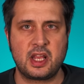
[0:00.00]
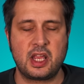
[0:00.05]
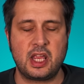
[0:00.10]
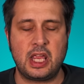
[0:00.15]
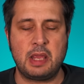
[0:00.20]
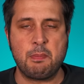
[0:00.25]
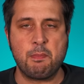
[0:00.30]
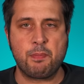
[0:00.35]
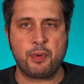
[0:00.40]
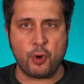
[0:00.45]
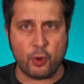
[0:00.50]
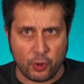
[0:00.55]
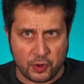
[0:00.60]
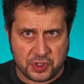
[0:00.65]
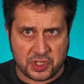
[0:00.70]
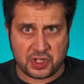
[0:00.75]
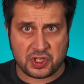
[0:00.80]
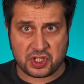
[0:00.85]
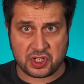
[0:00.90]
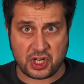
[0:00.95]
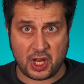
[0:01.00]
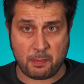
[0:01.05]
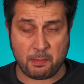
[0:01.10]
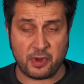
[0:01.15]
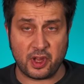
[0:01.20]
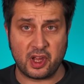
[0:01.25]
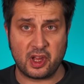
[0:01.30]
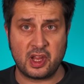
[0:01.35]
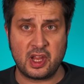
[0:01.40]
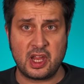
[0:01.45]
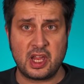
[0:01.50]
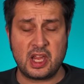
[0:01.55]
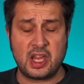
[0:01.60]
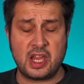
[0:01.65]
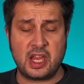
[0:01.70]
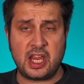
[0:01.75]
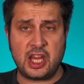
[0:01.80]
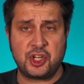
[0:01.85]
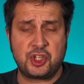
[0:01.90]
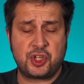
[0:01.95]
important number
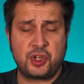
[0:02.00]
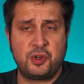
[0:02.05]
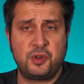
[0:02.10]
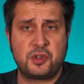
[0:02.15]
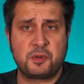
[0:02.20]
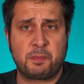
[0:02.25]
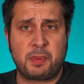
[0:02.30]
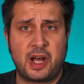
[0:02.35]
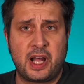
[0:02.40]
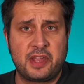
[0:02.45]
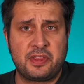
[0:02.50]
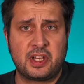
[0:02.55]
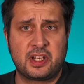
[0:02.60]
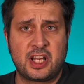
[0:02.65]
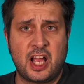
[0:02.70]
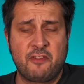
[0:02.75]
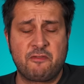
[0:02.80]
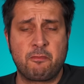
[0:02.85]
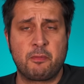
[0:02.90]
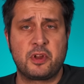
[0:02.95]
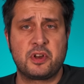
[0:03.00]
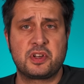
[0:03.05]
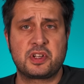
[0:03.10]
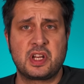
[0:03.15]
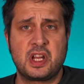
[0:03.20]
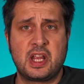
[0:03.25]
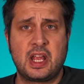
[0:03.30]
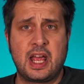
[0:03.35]
issued by the government